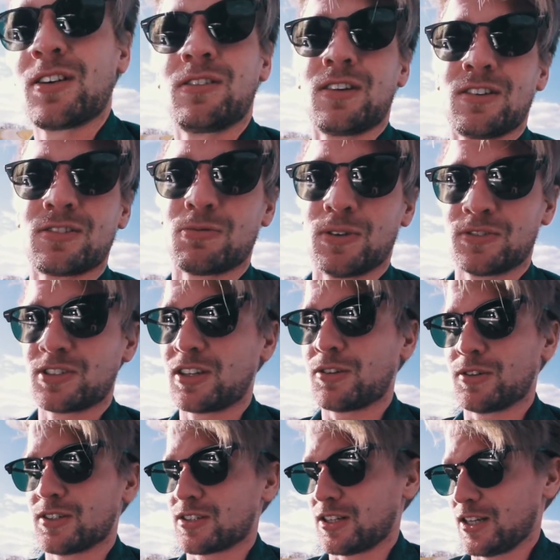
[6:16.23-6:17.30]
than this one.
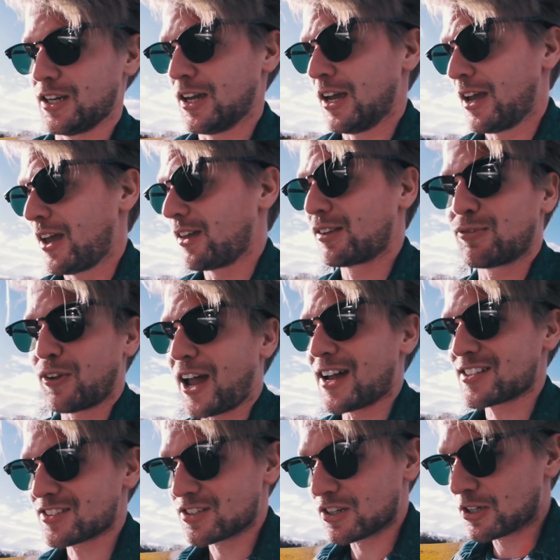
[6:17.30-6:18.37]
Seriously, it's
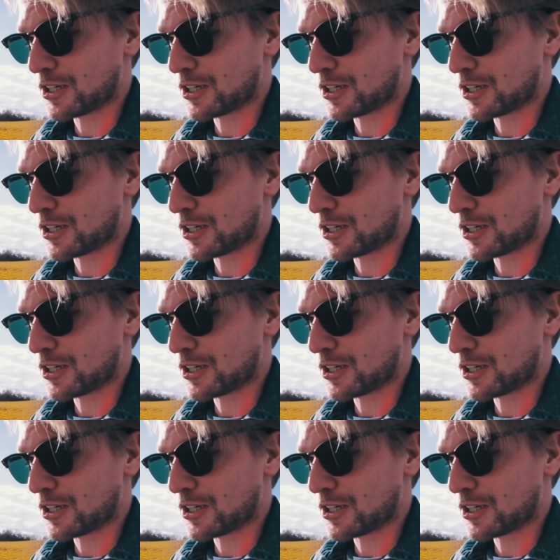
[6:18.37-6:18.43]
faster.